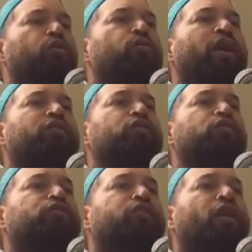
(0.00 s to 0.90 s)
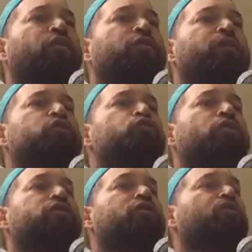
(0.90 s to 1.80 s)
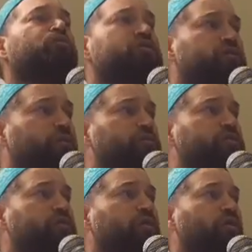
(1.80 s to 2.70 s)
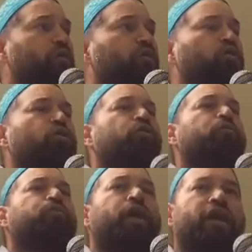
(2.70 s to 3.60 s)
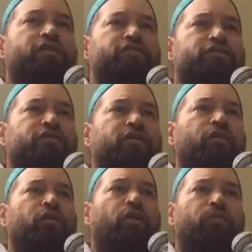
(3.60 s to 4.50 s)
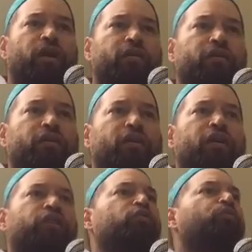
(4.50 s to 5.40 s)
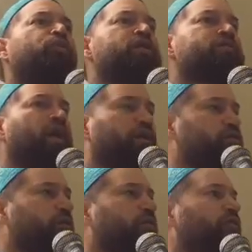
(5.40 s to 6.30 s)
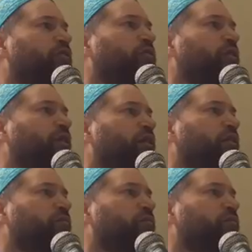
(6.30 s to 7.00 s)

Rather, you follow the majority of the Muslims who praised Umar and who praised Aisha radiallahu anha.